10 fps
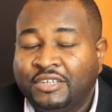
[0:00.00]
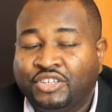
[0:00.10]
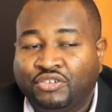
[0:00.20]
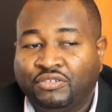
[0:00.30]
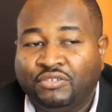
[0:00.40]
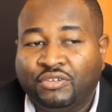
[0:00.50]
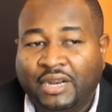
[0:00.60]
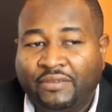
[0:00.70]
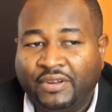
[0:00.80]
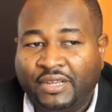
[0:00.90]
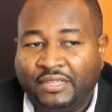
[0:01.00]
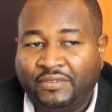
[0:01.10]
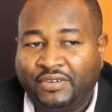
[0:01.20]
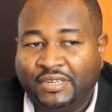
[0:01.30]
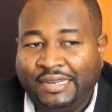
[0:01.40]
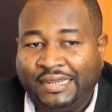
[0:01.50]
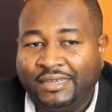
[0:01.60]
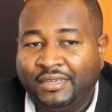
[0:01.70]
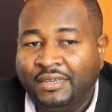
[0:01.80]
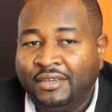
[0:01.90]
So dotAfrica
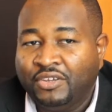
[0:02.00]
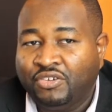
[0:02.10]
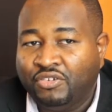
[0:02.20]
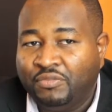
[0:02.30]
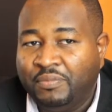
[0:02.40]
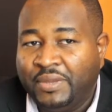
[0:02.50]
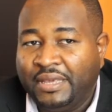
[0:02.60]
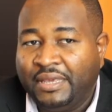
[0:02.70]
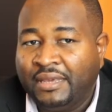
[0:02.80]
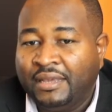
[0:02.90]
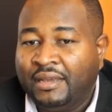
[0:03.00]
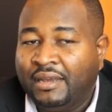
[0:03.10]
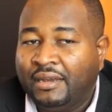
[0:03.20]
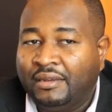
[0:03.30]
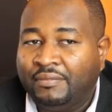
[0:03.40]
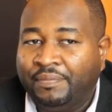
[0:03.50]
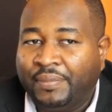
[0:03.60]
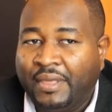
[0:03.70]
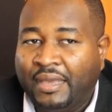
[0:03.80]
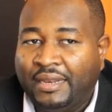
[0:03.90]
definitely could be
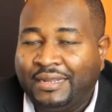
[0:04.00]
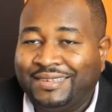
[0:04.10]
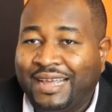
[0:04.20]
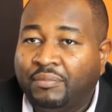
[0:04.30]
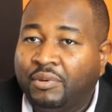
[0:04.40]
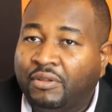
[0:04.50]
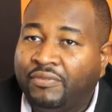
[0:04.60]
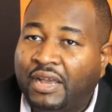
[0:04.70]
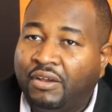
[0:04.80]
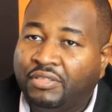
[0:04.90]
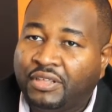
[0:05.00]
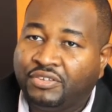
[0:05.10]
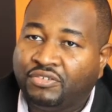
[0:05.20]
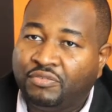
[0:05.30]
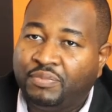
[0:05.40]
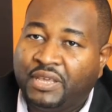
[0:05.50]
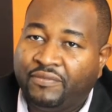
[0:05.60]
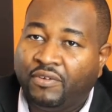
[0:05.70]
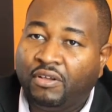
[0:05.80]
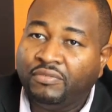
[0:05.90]
an example of how things could be
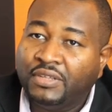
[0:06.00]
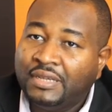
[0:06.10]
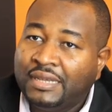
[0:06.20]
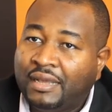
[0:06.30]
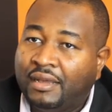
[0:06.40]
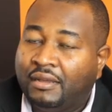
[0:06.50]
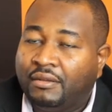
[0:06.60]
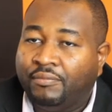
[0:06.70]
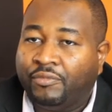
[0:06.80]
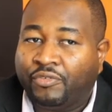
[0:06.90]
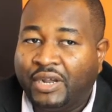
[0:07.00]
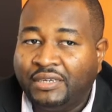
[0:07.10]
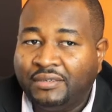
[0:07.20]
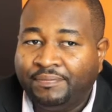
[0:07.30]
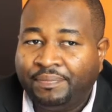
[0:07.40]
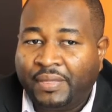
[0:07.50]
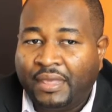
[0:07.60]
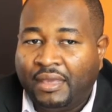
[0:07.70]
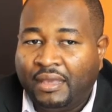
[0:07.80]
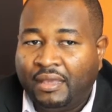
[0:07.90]
evolved, run,
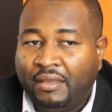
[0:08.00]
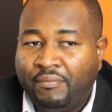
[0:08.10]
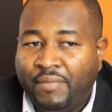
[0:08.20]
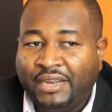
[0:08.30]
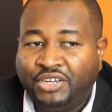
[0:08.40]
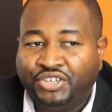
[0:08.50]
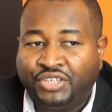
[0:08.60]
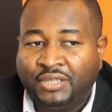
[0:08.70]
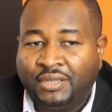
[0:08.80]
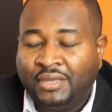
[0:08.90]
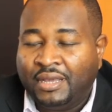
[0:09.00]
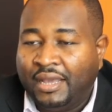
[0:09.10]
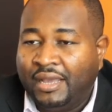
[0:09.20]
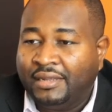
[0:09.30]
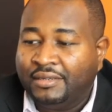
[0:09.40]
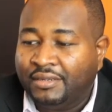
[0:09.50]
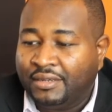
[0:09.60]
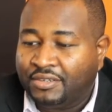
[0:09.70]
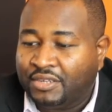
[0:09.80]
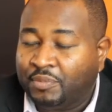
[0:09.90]
managed, and
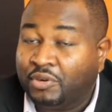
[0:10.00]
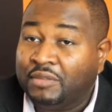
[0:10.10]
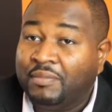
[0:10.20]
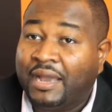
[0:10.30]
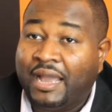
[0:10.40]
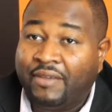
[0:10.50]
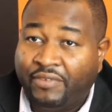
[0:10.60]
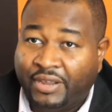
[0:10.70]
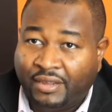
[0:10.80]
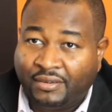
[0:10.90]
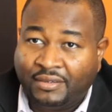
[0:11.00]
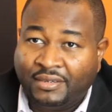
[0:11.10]
supported by Africa.